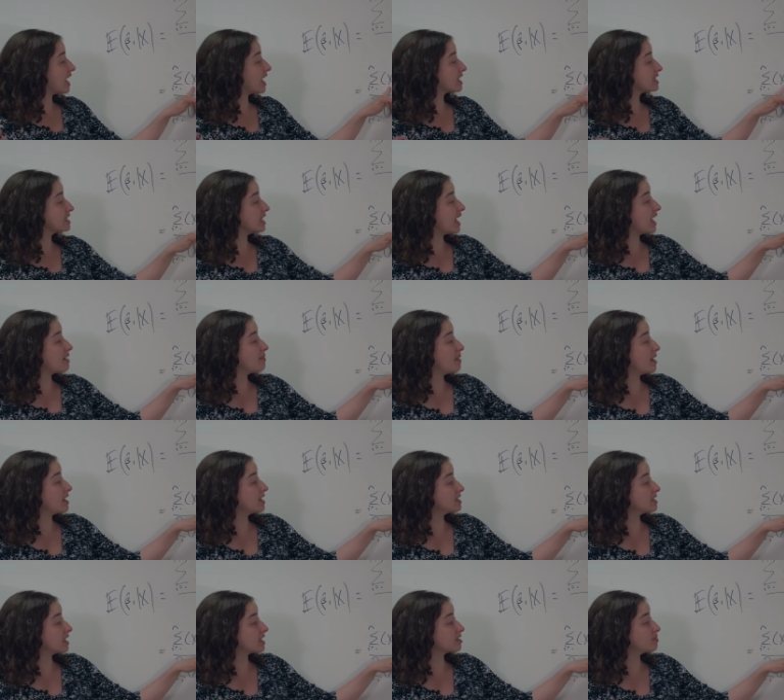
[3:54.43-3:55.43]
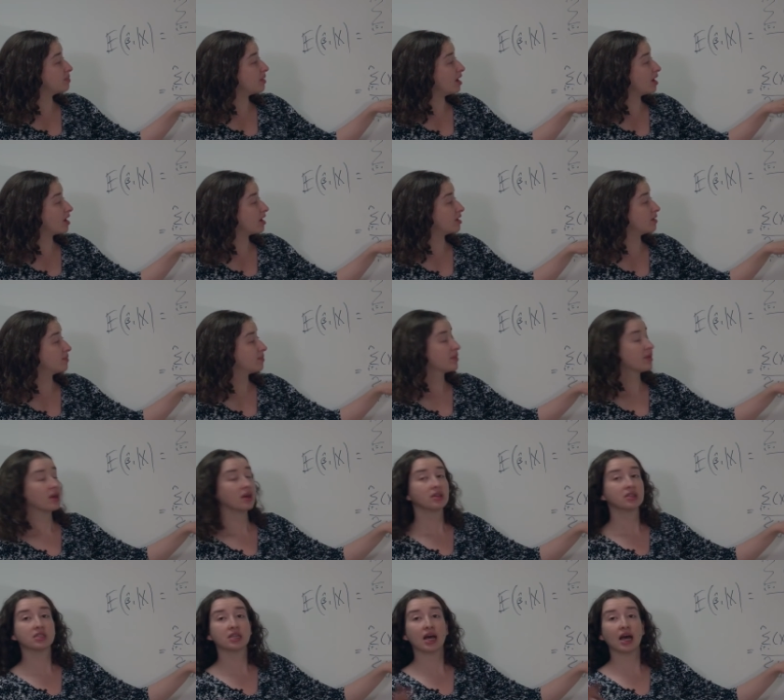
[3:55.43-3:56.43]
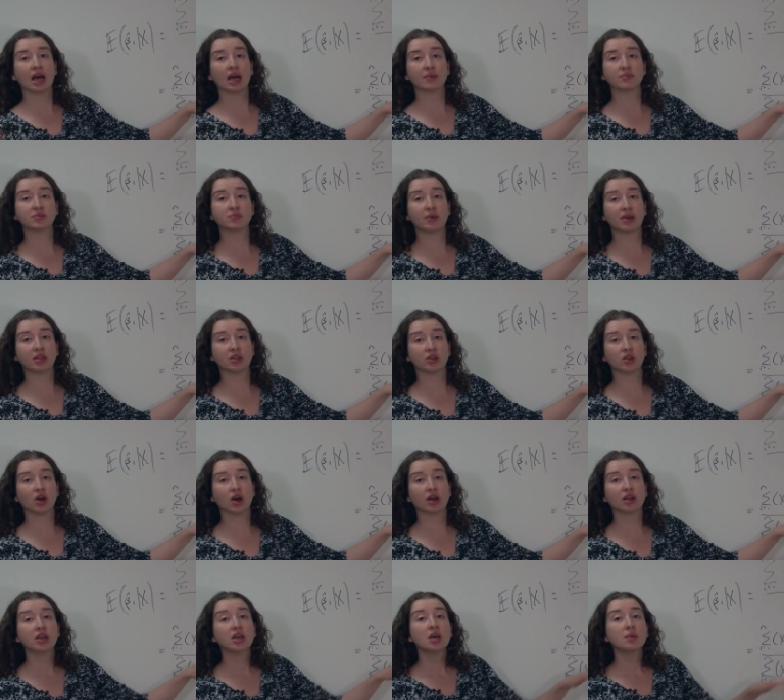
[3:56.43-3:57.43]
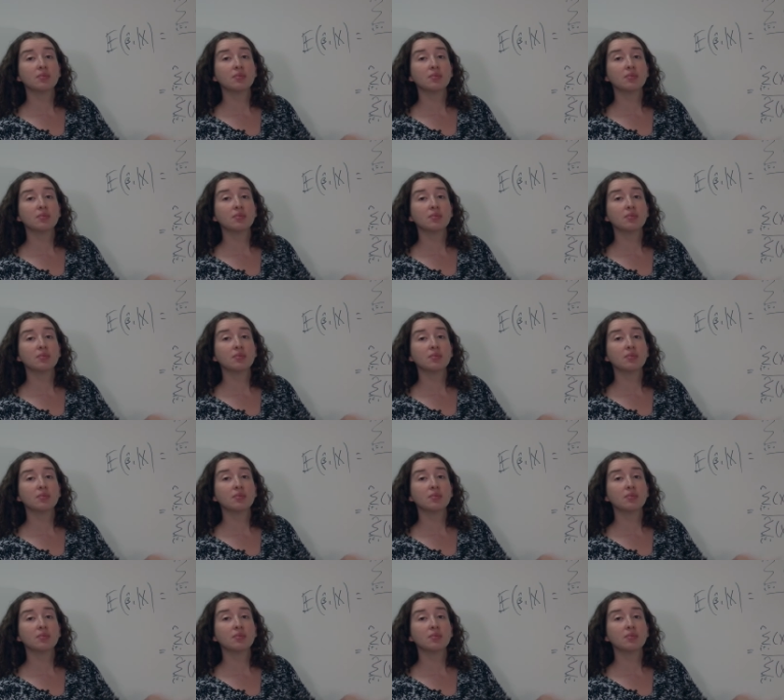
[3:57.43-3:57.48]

xi minus x bar times beta naught.